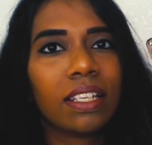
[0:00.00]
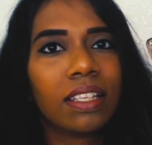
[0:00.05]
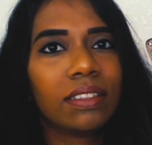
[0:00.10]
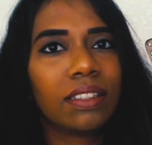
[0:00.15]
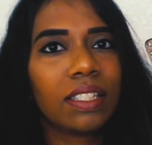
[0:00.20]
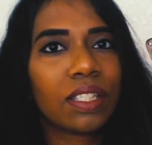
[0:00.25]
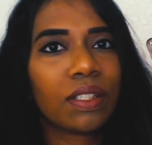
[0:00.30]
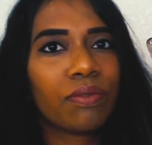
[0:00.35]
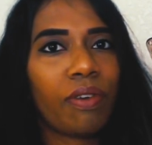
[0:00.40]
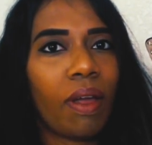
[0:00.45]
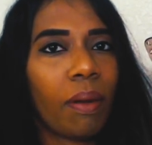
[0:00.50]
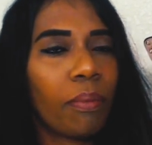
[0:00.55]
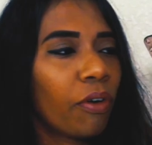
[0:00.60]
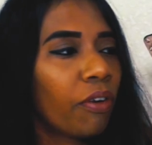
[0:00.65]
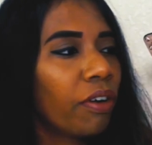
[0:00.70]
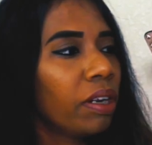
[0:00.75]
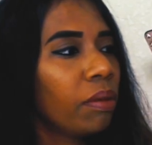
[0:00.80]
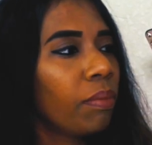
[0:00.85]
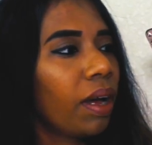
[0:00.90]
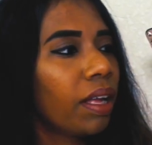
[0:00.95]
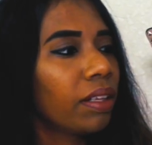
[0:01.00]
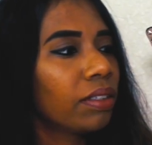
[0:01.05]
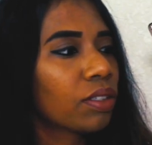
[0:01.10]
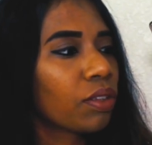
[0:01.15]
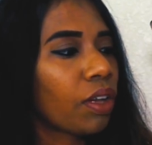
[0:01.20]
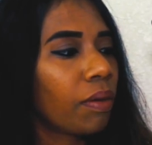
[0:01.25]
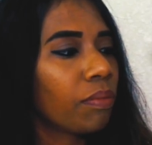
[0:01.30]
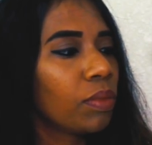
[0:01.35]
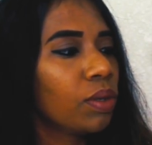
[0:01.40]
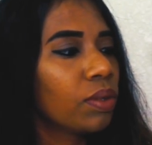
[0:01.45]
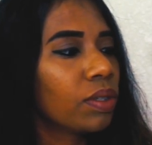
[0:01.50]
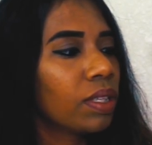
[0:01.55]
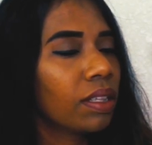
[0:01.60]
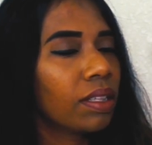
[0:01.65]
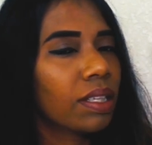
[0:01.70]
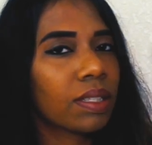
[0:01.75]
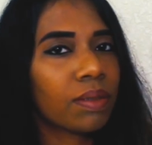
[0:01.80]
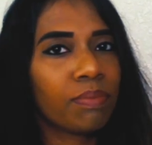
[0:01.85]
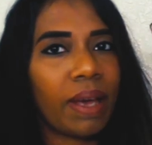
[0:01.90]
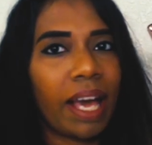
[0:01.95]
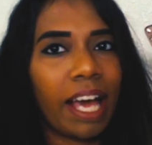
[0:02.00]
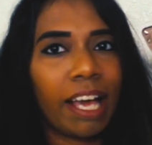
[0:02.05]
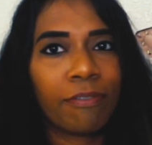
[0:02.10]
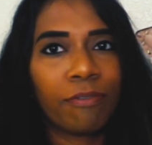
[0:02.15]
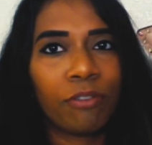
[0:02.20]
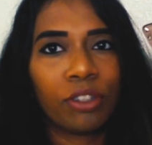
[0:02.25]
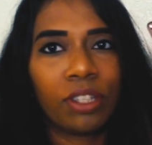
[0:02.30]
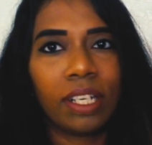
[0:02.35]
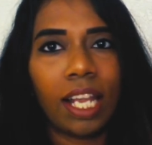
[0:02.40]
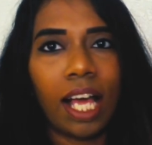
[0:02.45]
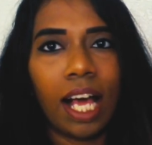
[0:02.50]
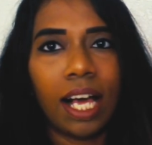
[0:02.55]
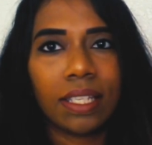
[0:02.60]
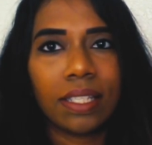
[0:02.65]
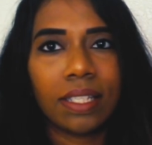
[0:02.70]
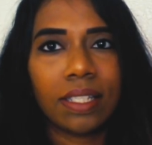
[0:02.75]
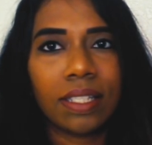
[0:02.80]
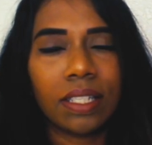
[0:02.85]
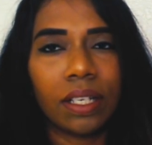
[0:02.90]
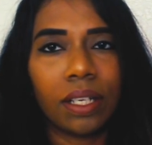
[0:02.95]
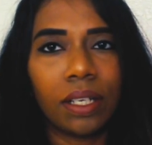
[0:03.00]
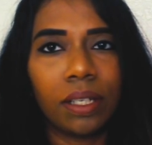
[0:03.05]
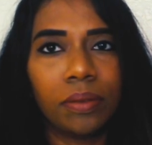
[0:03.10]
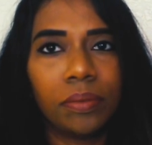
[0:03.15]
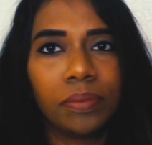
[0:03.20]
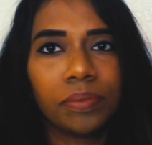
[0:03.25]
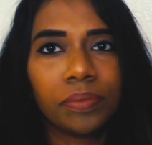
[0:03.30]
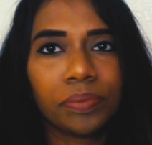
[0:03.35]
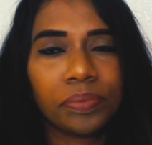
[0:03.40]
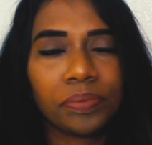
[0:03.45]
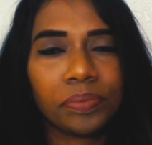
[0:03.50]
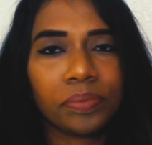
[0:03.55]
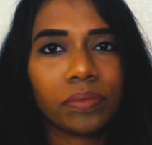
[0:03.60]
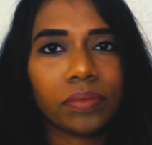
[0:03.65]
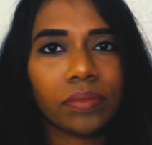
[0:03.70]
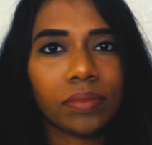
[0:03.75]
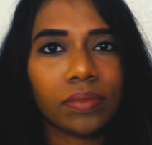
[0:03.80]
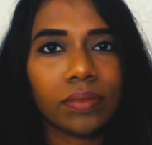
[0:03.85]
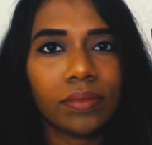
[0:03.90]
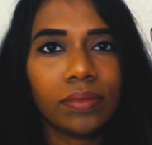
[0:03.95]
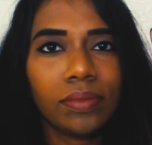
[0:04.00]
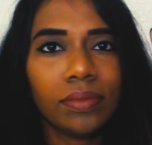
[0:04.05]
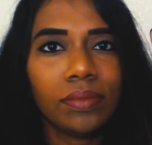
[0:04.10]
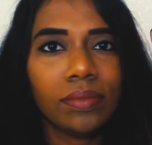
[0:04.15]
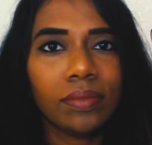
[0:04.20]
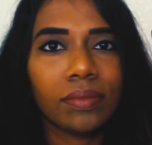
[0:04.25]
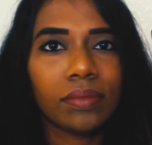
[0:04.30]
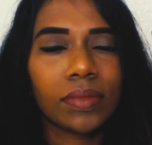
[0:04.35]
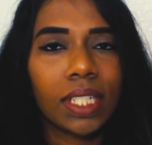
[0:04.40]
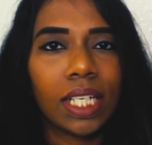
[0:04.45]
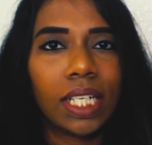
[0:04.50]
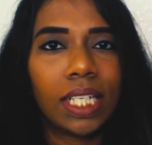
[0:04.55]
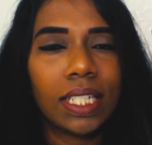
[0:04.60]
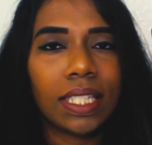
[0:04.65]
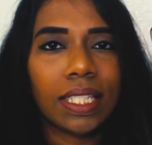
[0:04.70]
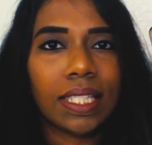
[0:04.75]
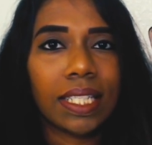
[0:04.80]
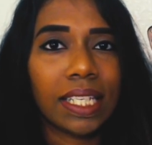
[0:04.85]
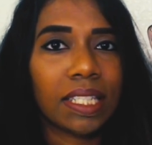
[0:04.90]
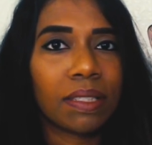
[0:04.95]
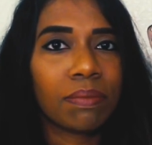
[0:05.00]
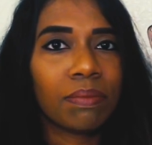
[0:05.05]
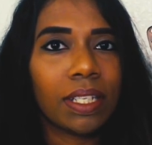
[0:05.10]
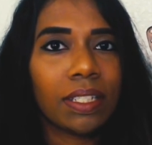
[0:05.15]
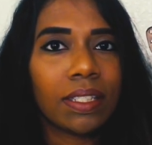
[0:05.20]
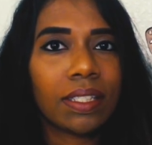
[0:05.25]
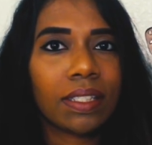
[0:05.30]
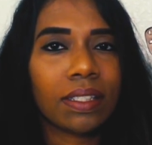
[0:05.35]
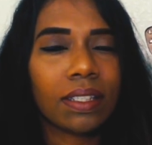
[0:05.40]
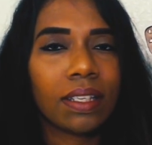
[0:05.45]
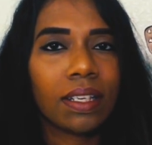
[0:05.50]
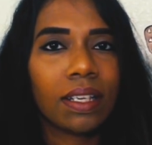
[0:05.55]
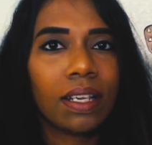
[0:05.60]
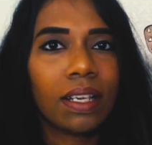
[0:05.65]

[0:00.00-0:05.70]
this February month so I'm using this bag for the last uh, uh, six months